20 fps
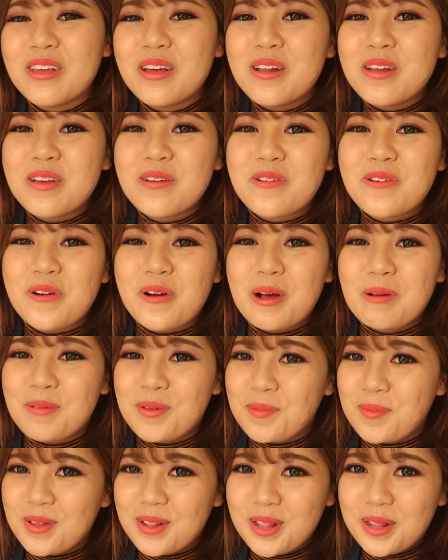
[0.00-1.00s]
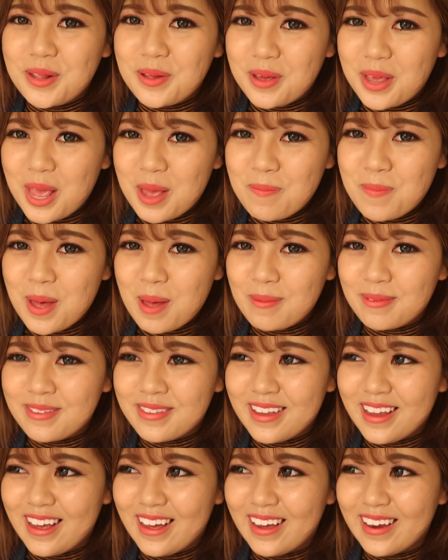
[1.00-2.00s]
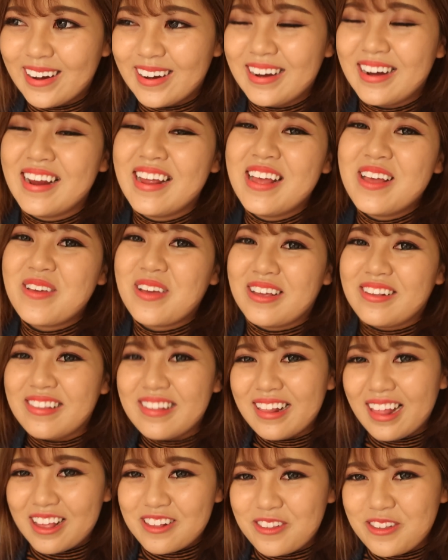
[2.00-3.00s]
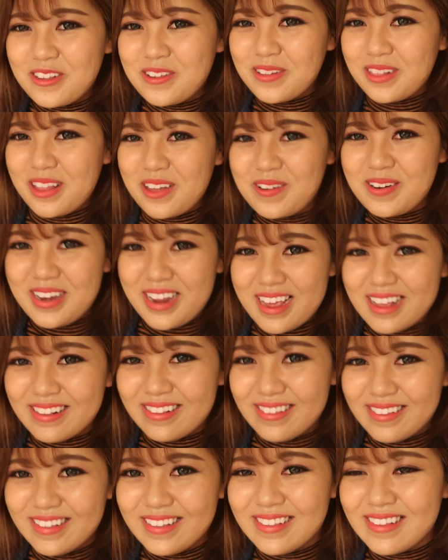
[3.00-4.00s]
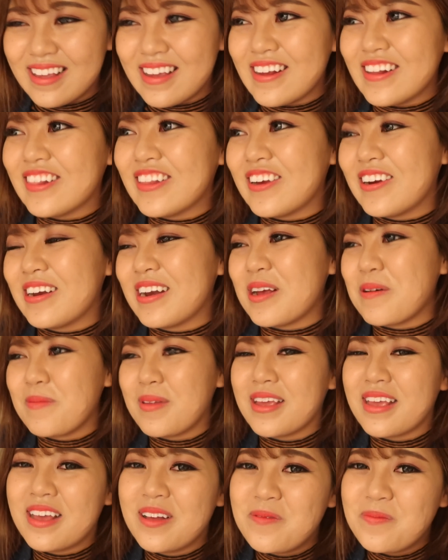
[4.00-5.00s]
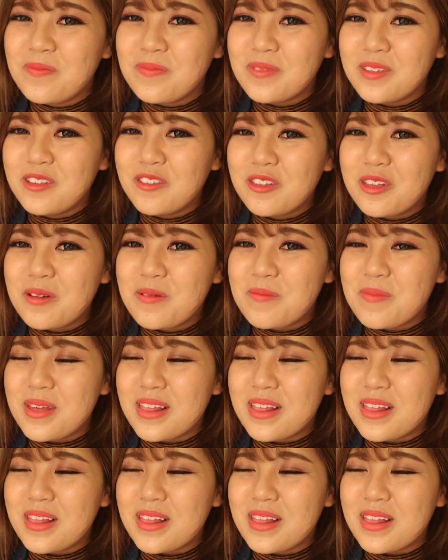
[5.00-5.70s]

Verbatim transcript: gonna grow up to be a little K-pop star because he likes to do little dances here and there and I'm like, hmm, he's gonna